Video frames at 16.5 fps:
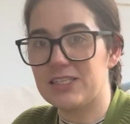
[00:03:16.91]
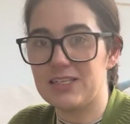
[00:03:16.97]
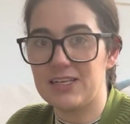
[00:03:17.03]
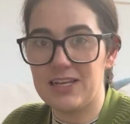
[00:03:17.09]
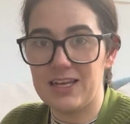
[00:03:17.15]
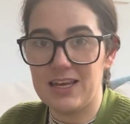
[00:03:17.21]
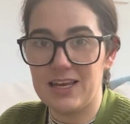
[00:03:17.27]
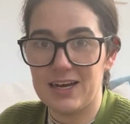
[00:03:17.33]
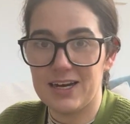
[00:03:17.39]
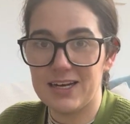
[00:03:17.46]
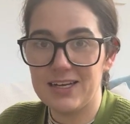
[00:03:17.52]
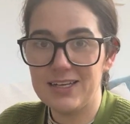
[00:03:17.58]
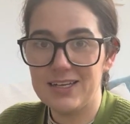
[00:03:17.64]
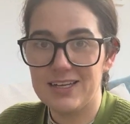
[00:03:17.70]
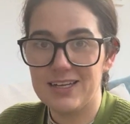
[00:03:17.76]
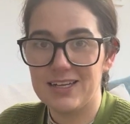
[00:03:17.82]
in here
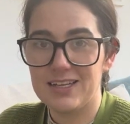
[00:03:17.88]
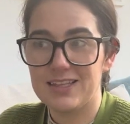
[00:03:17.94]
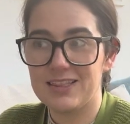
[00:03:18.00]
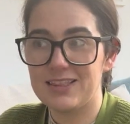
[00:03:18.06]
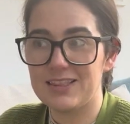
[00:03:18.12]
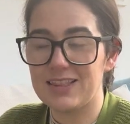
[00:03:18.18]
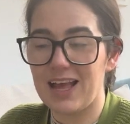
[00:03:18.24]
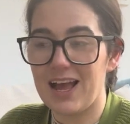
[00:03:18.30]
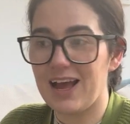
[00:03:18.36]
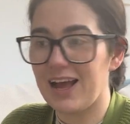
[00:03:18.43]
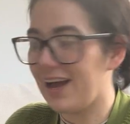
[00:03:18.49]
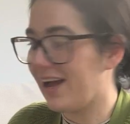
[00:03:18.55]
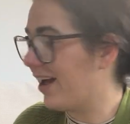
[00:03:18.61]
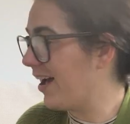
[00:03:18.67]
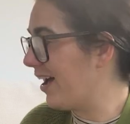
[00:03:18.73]
that